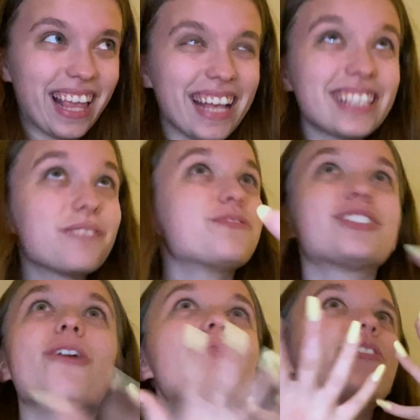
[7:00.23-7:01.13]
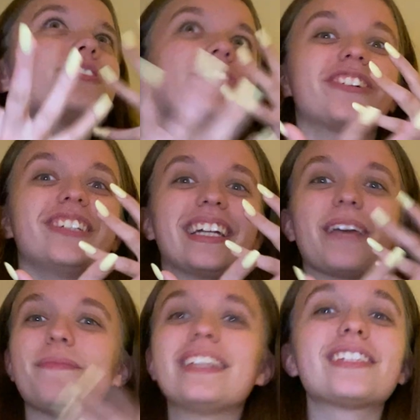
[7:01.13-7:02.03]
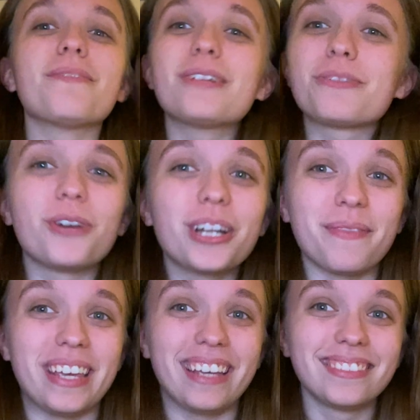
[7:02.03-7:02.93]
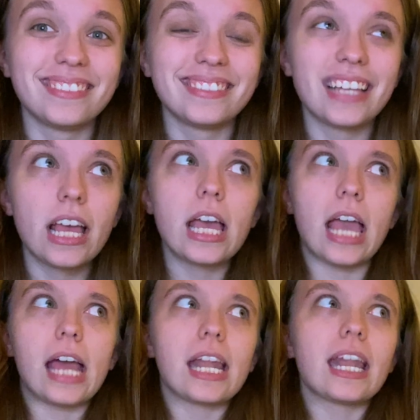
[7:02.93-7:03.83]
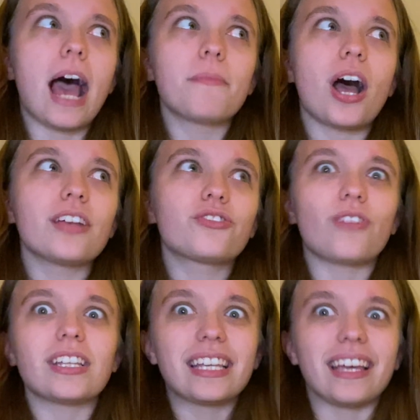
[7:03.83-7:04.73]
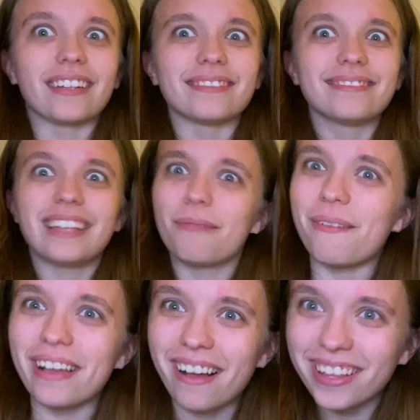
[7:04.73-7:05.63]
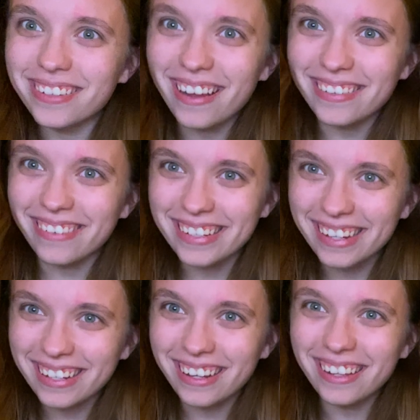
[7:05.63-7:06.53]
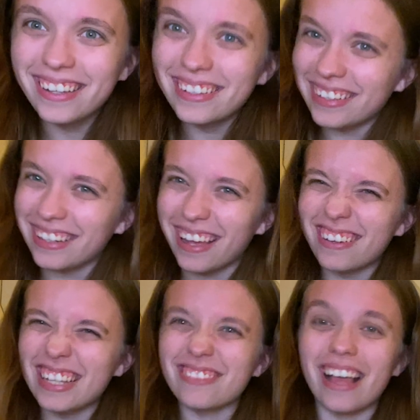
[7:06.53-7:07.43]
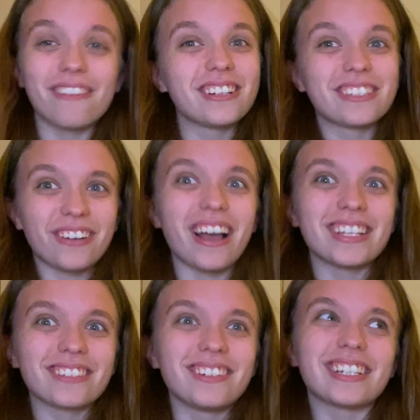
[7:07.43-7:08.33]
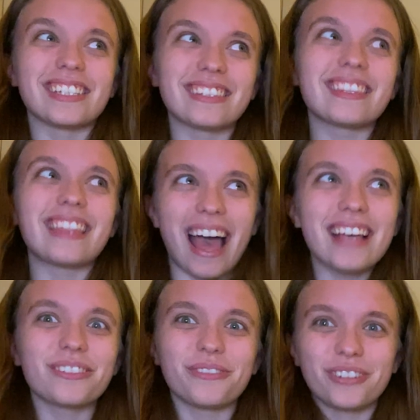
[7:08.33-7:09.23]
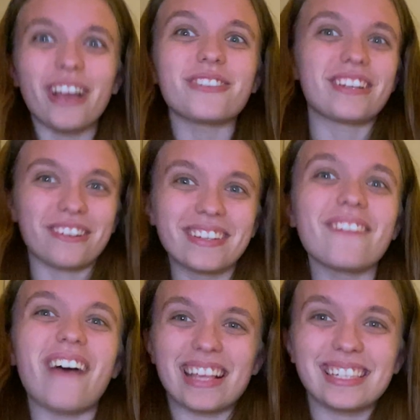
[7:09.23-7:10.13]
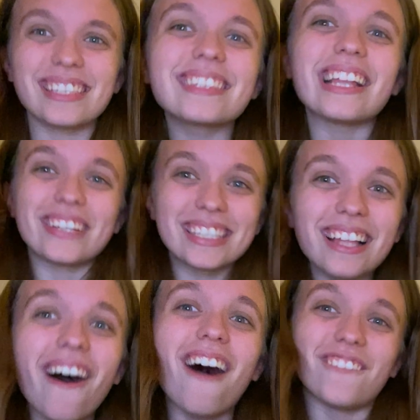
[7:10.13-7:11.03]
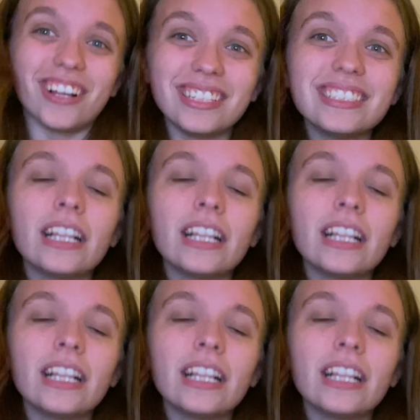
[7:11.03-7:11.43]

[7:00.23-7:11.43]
it's so full circle and it means so much more to me. And I'm not stressing about my college graduation, you know, as I was for high school, because the high school graduation was a mess. That was awful.